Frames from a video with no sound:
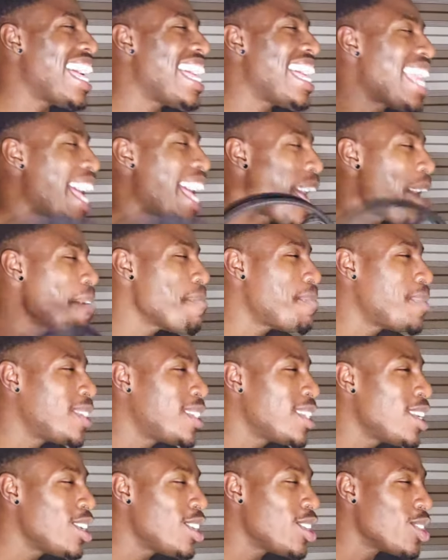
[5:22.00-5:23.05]
an
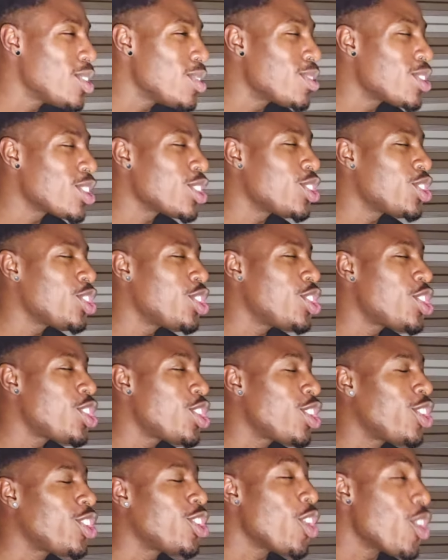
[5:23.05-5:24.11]
absolute
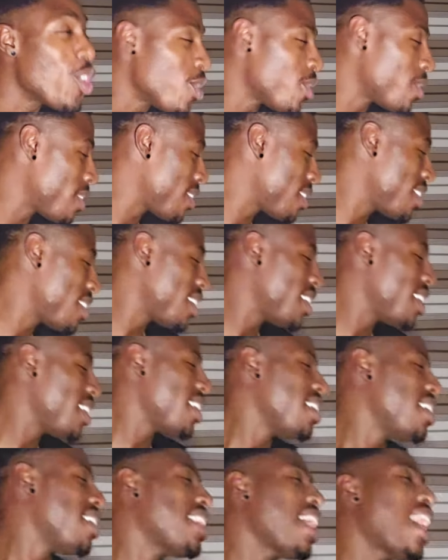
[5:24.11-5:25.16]
tune.
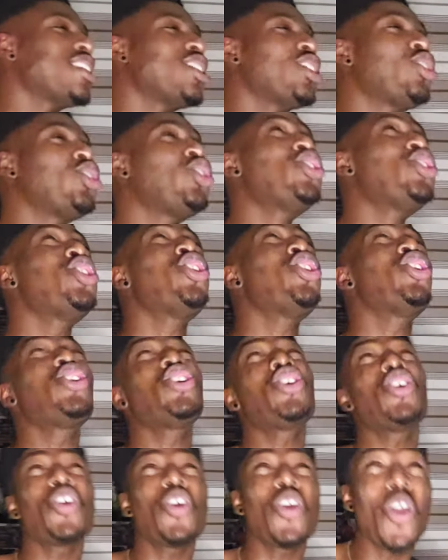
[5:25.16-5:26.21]
That's a
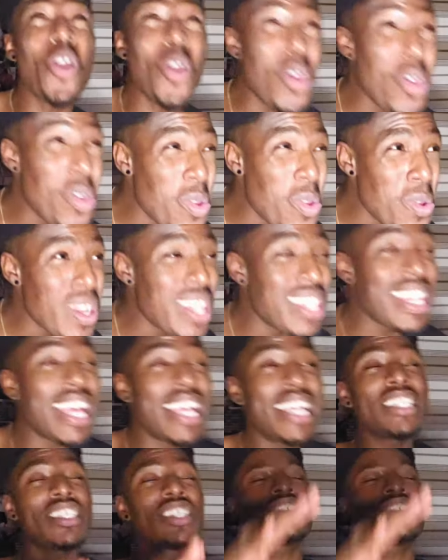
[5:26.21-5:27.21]
tune that is